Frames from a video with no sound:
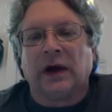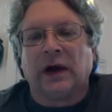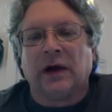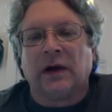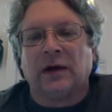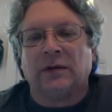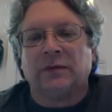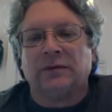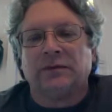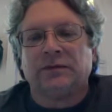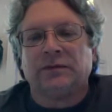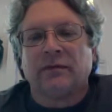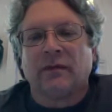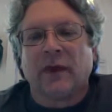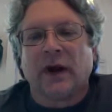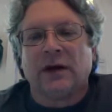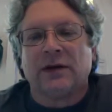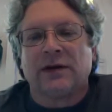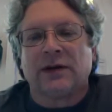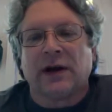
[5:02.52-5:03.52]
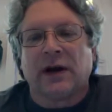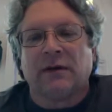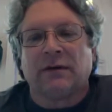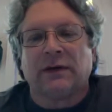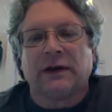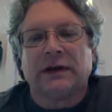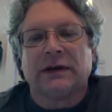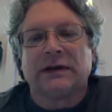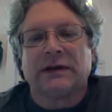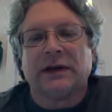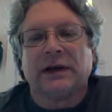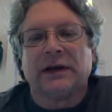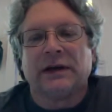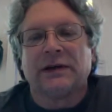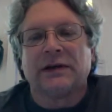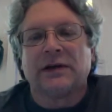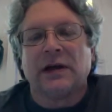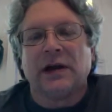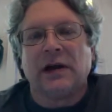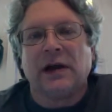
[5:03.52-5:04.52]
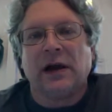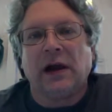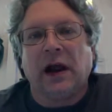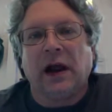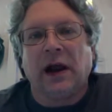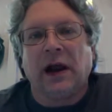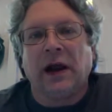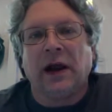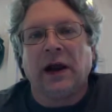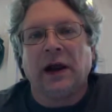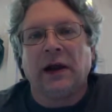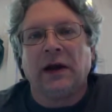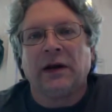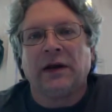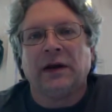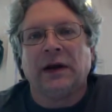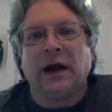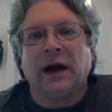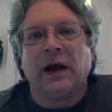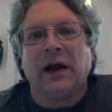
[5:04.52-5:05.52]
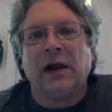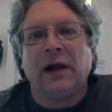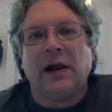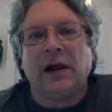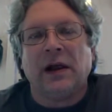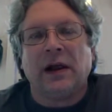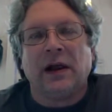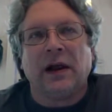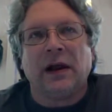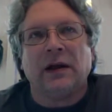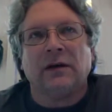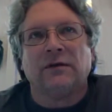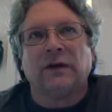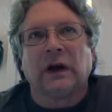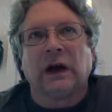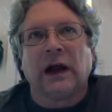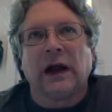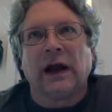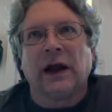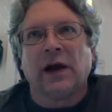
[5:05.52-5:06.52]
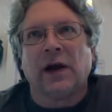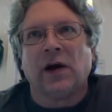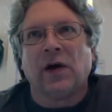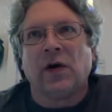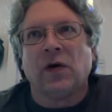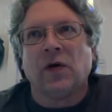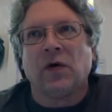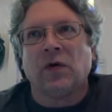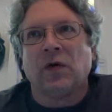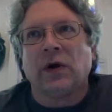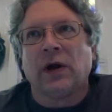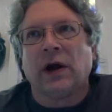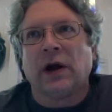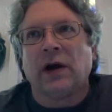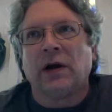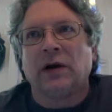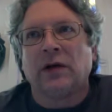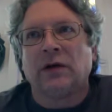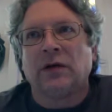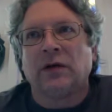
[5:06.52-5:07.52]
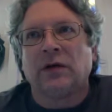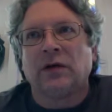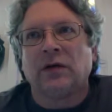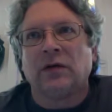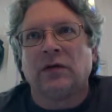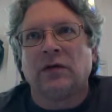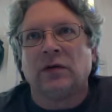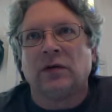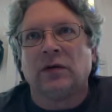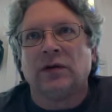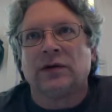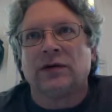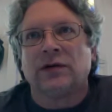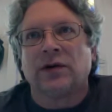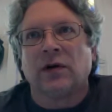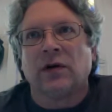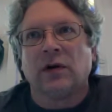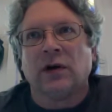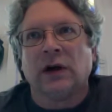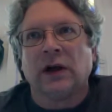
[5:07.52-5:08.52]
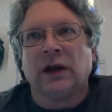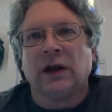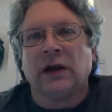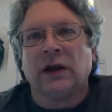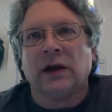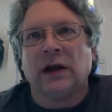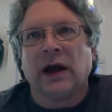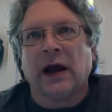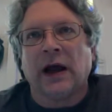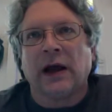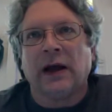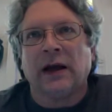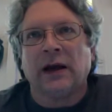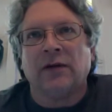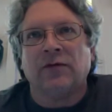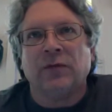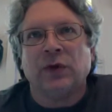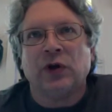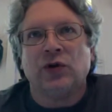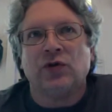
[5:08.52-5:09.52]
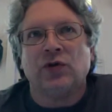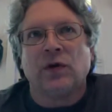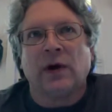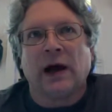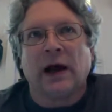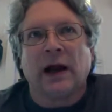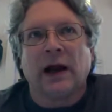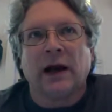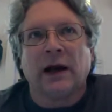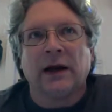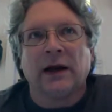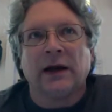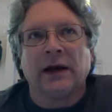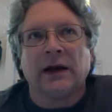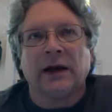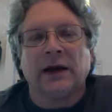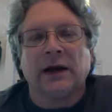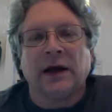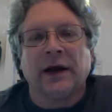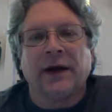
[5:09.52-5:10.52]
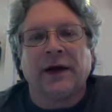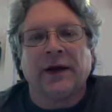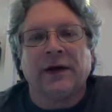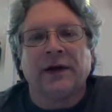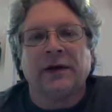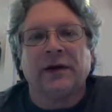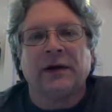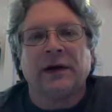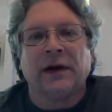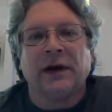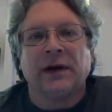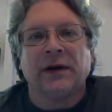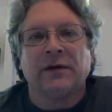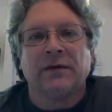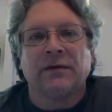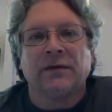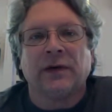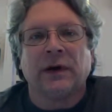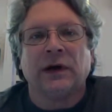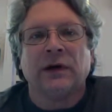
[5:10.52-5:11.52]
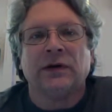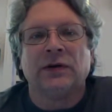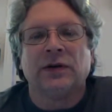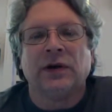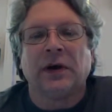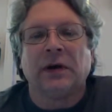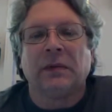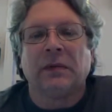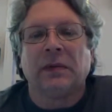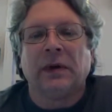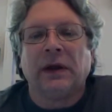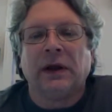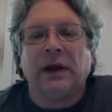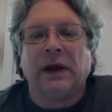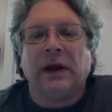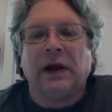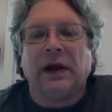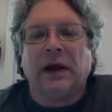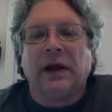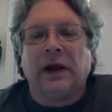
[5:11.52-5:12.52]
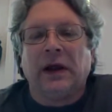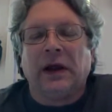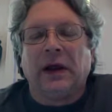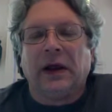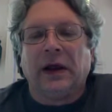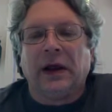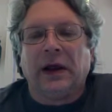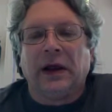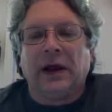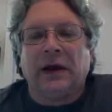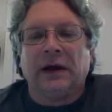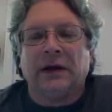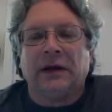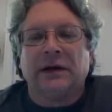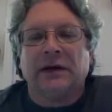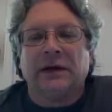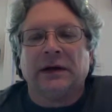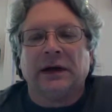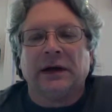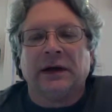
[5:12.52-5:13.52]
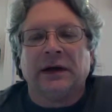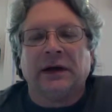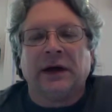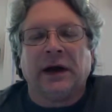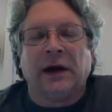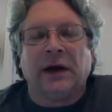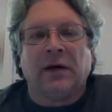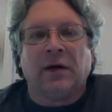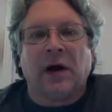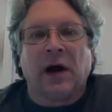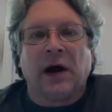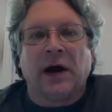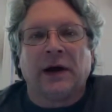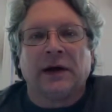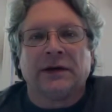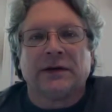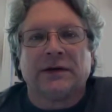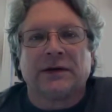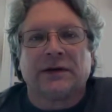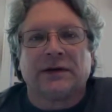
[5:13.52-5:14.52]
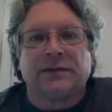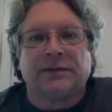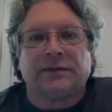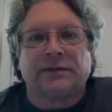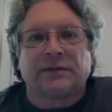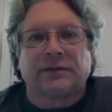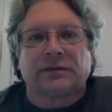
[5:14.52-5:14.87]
um, selflessness, and uh, in Phileo, uh, certainly the idea of mutuality uh, and of friendship. And in Eros,